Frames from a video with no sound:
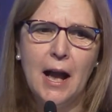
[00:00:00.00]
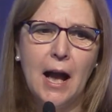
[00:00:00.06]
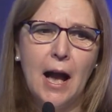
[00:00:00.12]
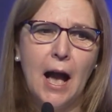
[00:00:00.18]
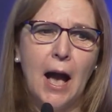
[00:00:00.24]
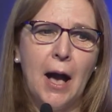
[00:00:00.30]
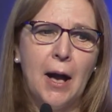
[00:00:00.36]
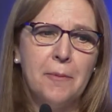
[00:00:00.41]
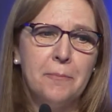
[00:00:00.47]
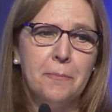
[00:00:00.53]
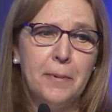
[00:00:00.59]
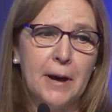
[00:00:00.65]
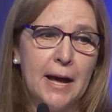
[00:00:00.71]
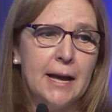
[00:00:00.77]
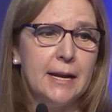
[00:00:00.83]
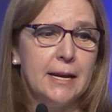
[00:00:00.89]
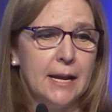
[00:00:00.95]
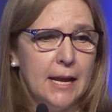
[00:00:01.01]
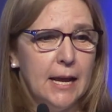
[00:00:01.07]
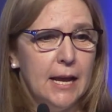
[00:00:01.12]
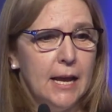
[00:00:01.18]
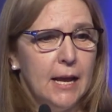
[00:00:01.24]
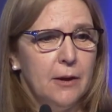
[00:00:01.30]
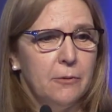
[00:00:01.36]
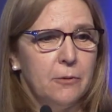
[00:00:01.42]
Um, but
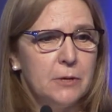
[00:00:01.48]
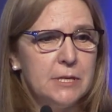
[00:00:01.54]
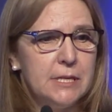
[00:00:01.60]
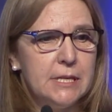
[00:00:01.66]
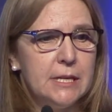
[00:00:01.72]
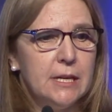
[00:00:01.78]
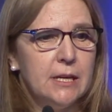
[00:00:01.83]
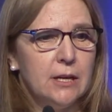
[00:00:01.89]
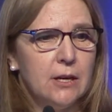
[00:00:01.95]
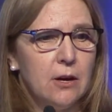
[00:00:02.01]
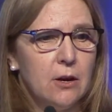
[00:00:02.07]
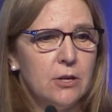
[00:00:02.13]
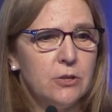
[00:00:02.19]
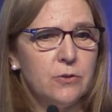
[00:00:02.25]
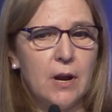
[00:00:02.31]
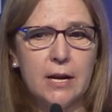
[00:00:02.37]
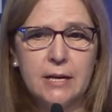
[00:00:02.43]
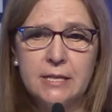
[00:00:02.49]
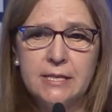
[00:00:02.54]
we're seeing contracts,